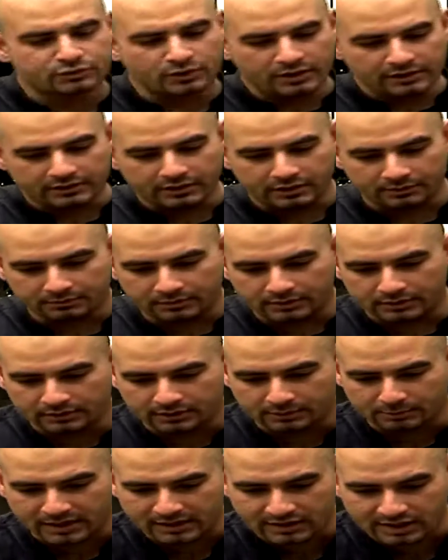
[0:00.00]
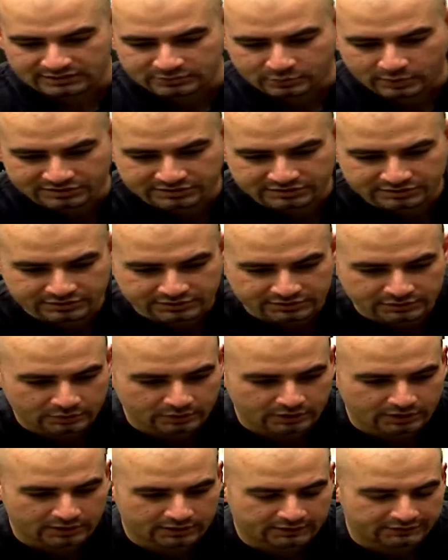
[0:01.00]
Ms. Roy, my last question to
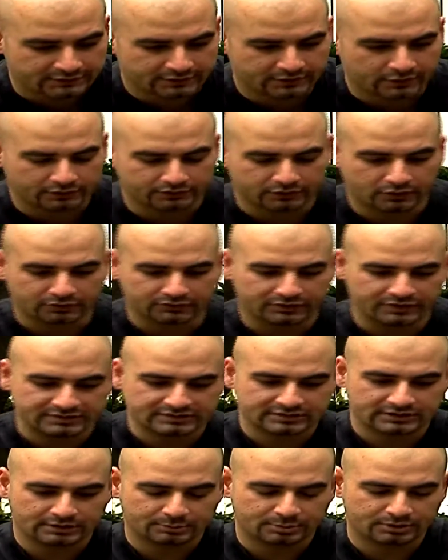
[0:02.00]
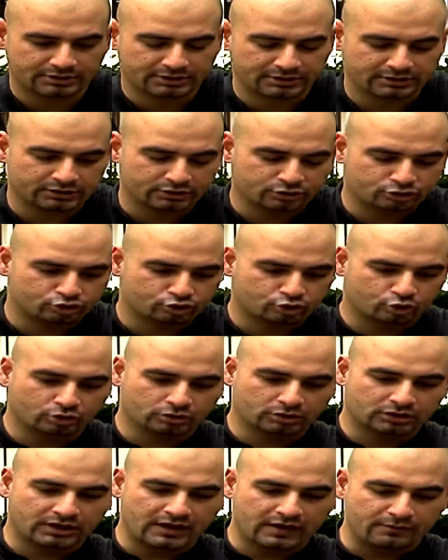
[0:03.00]
you on this particular
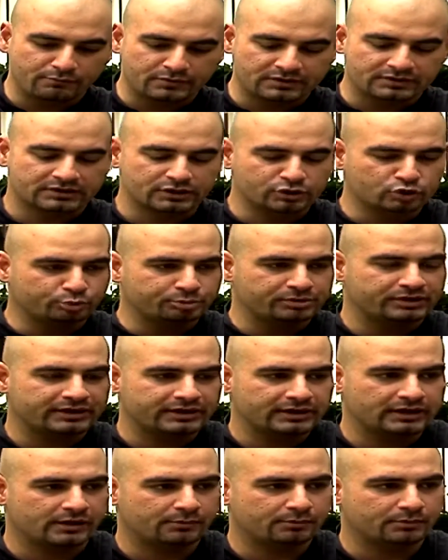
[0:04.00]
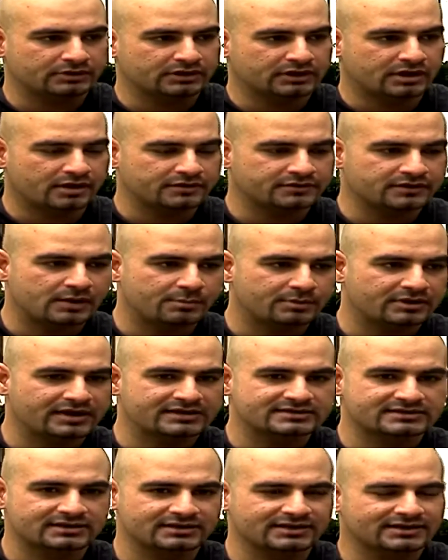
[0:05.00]
show. The government, the UPA government, the current
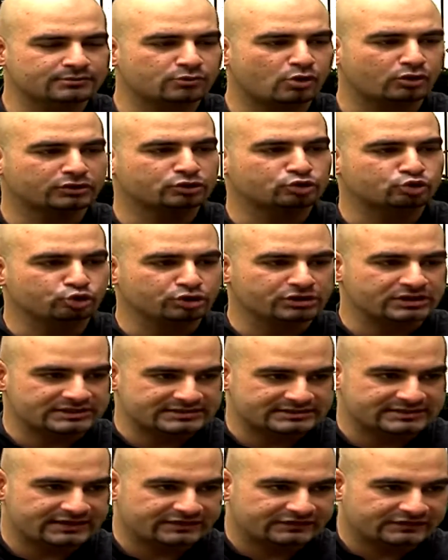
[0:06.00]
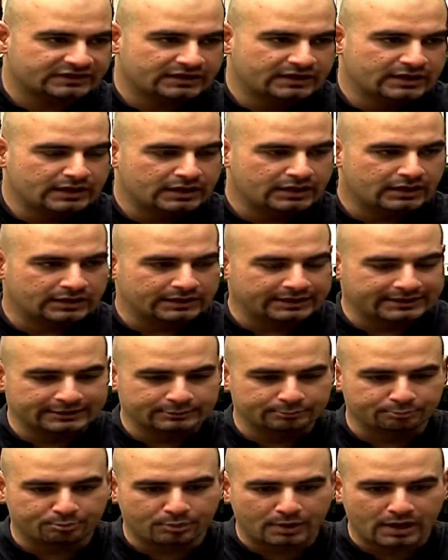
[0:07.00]
government has a little more than 2 years left
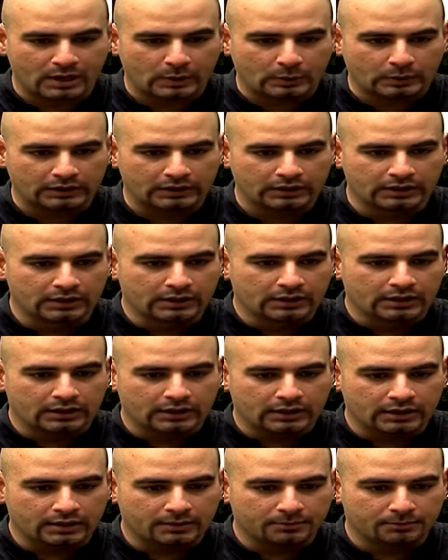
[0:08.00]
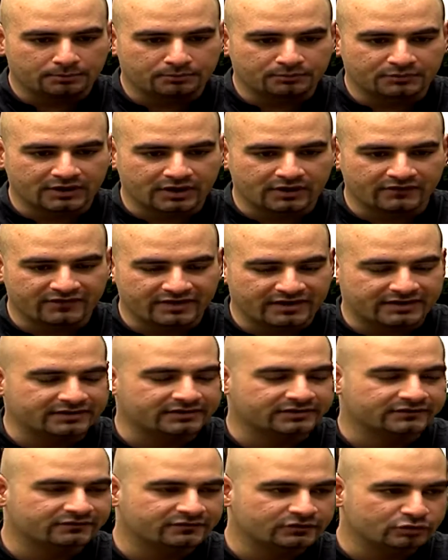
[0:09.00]
in power. There are
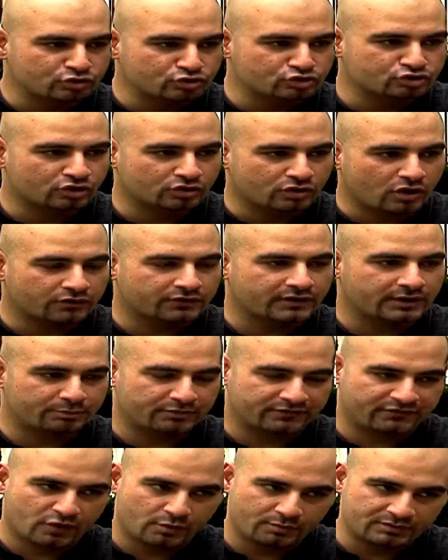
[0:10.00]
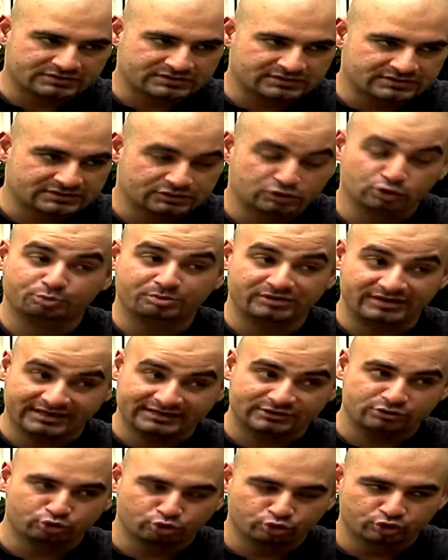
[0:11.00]
varying views on their performances,
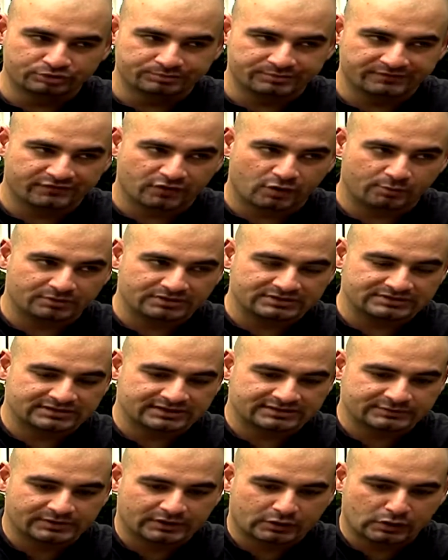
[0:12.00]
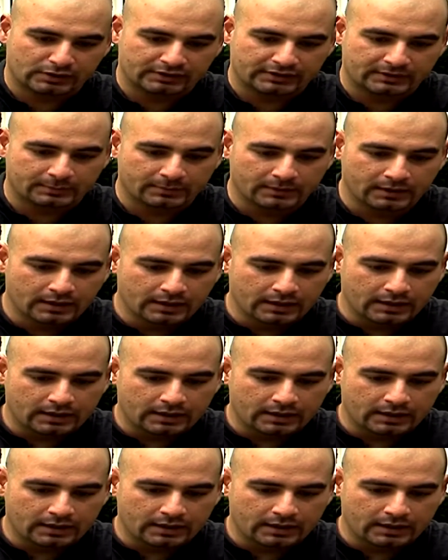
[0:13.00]
UPA 2's performance as we call them.